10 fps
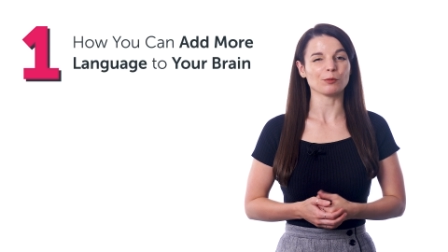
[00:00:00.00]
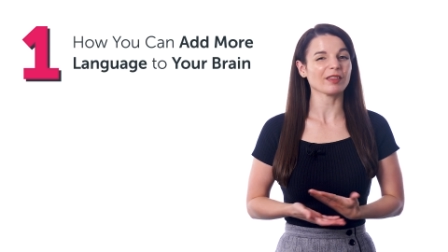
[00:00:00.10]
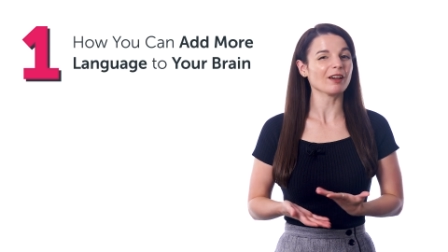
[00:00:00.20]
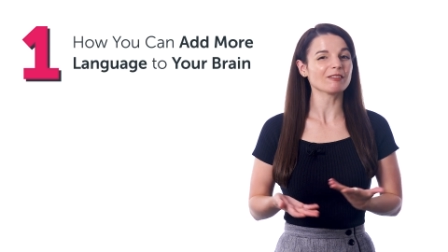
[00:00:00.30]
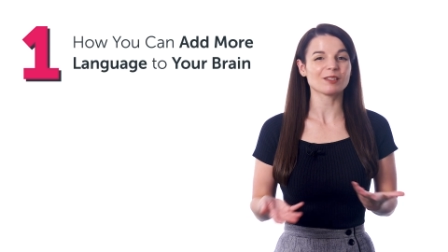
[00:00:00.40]

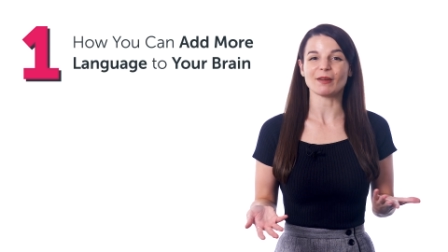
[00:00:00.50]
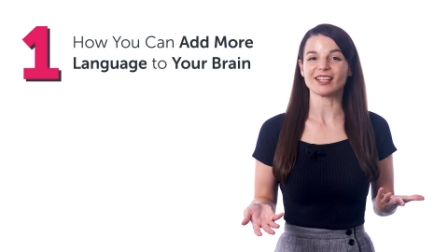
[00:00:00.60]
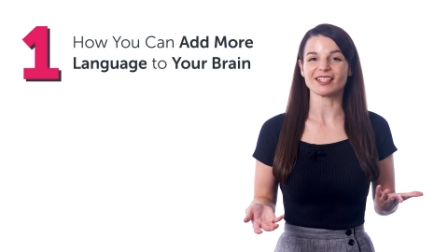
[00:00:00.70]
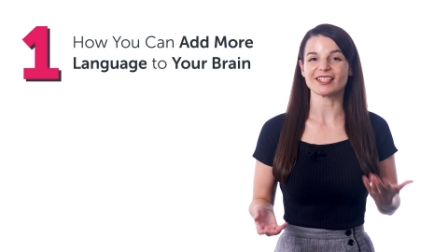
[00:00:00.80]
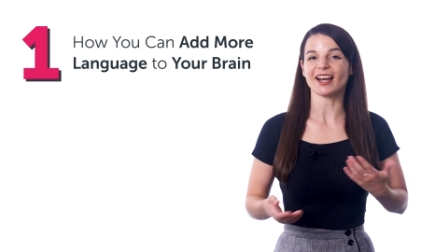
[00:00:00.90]
without
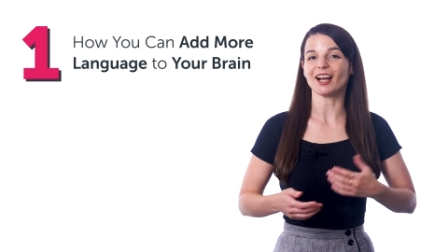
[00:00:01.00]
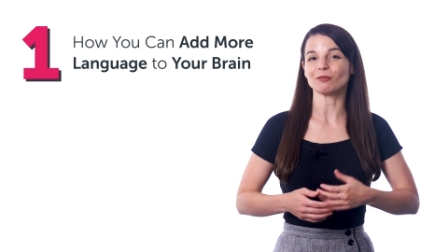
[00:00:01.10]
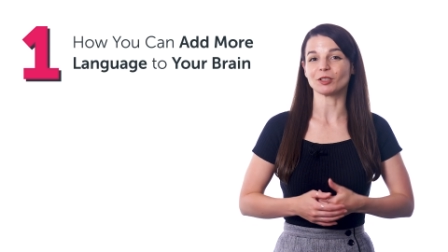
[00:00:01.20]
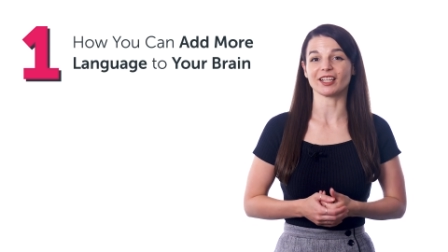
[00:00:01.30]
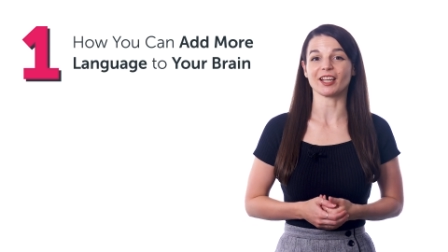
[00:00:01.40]
spending
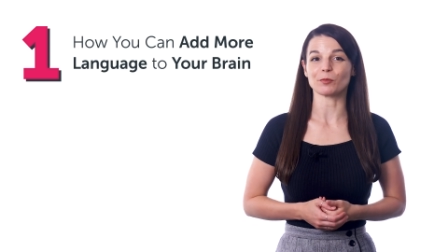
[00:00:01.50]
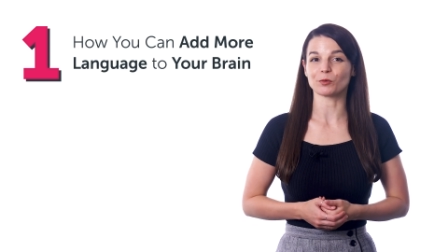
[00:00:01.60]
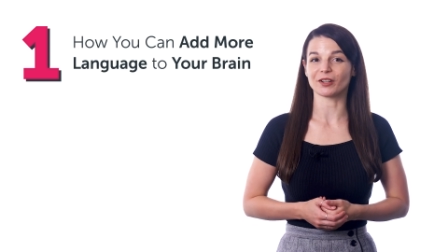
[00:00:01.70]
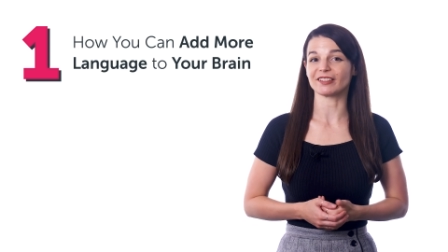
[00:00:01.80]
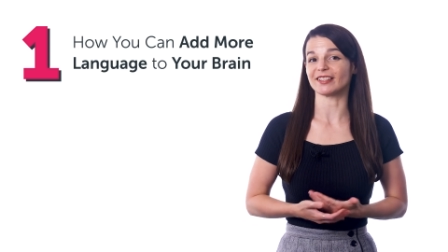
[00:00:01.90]
time looking up
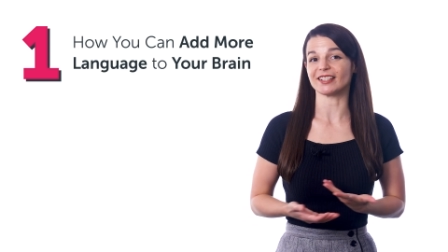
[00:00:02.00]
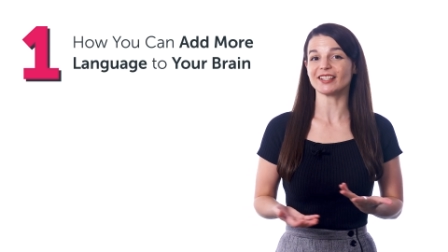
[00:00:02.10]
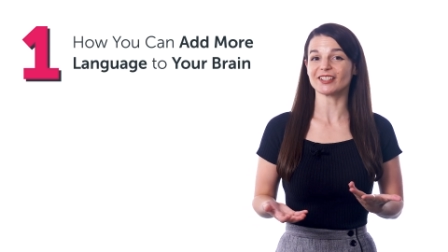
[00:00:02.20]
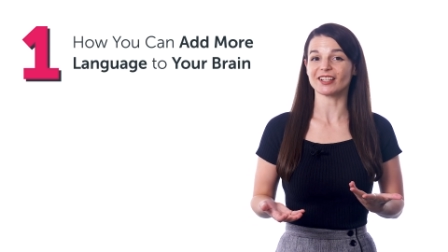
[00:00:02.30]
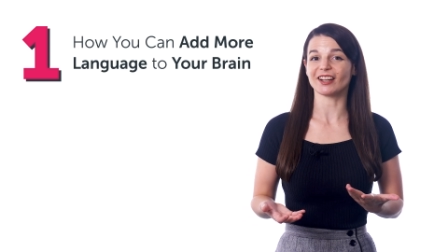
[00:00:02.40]
words in a
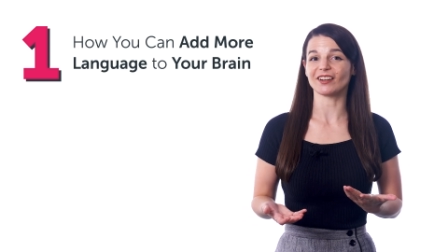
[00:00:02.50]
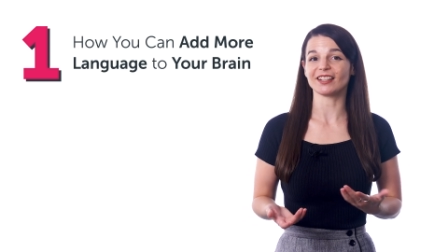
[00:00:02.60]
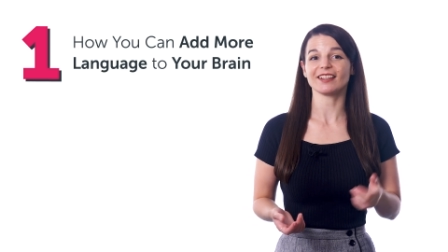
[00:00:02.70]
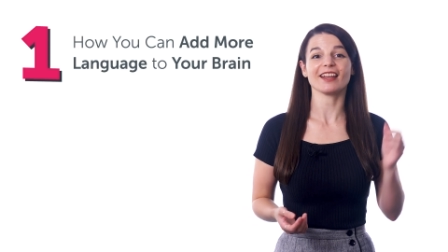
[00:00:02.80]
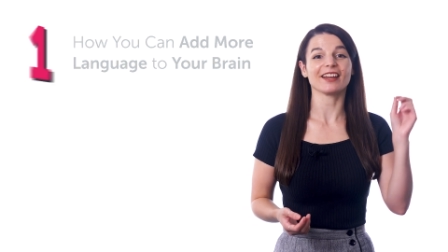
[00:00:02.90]

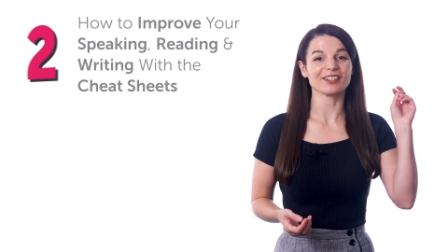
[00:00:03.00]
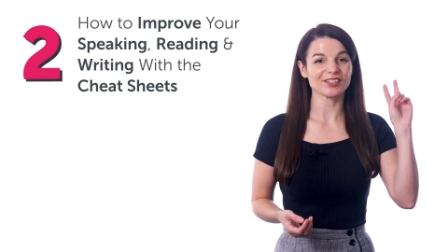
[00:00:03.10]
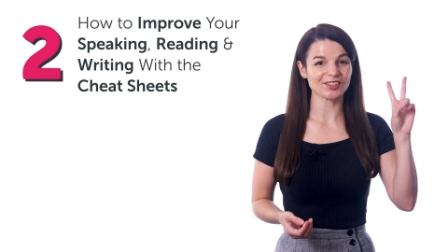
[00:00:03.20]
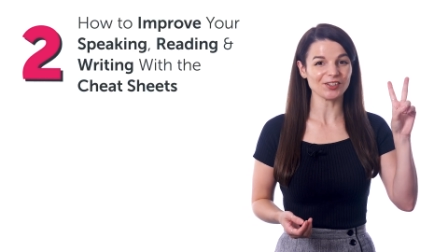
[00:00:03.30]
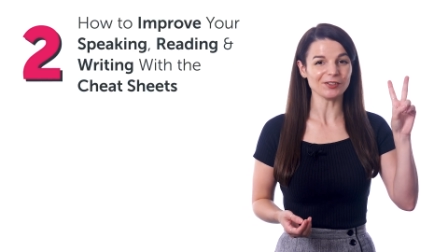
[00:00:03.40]
dictionary, and
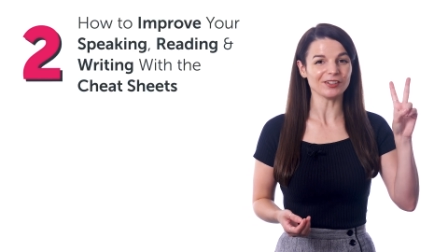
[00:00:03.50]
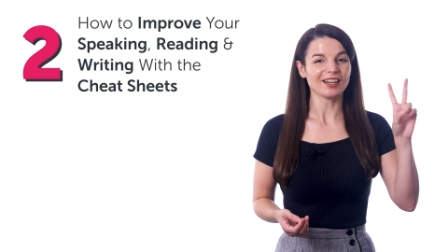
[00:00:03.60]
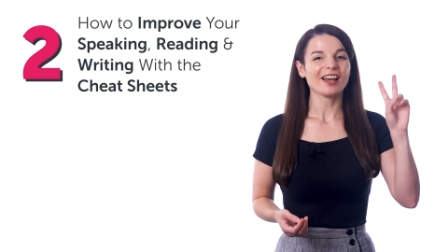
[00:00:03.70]
2.